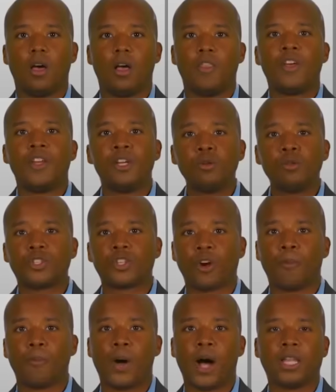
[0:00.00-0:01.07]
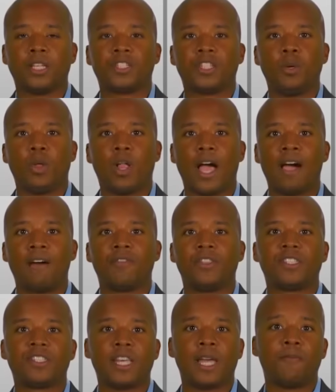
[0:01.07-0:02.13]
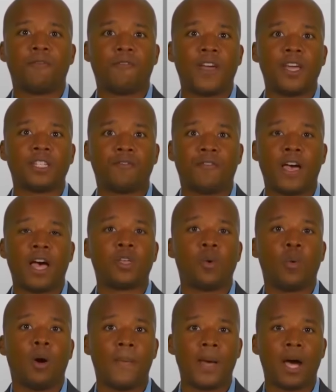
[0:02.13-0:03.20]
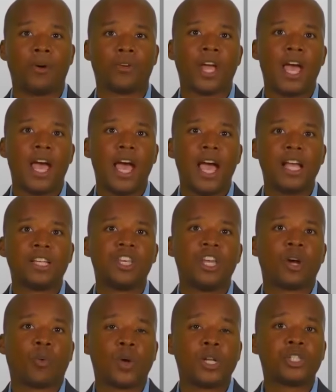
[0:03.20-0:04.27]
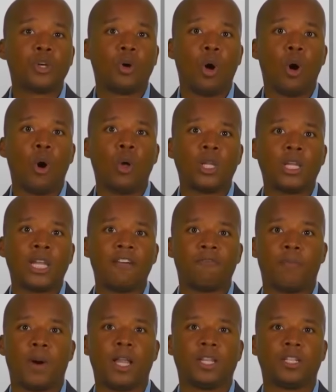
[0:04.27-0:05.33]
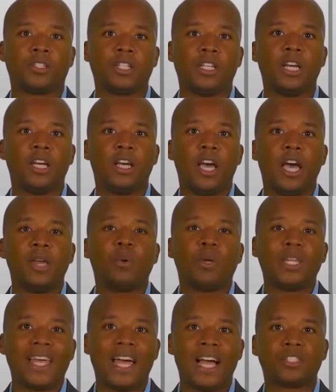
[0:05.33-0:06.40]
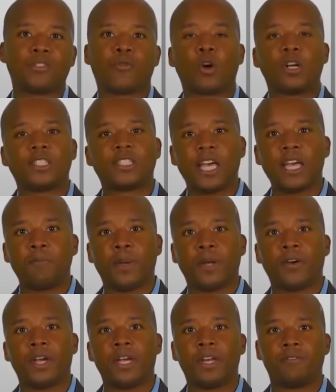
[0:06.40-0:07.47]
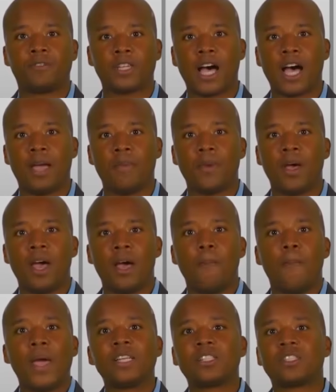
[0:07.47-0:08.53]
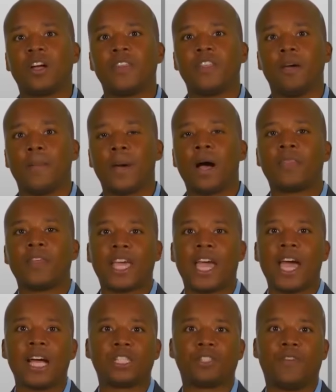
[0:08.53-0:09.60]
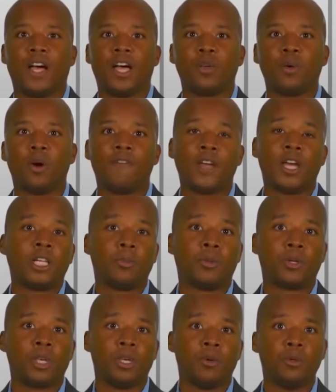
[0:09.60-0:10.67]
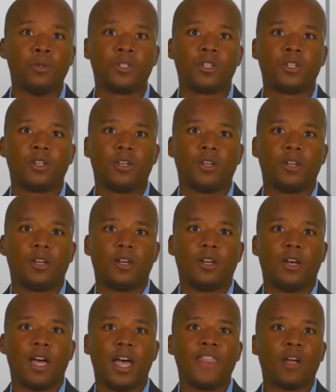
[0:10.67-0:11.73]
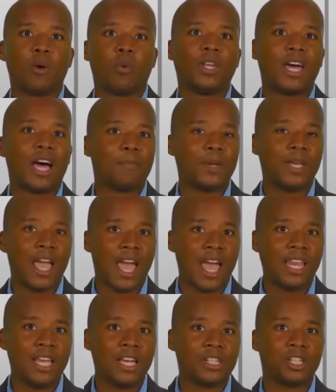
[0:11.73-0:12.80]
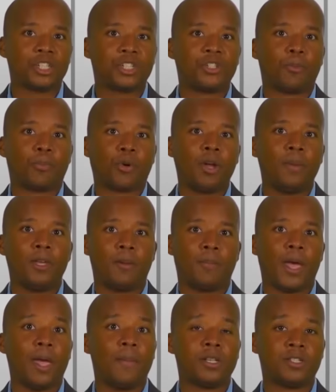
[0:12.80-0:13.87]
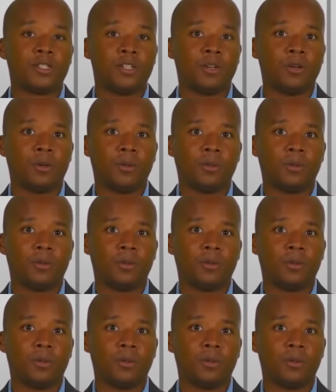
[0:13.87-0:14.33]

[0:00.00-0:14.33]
The new term policy will have the same face value amount as the original whole life policy and will last for a set period of time based on the amount the cash value available used. And there will not be any additional premium payments due.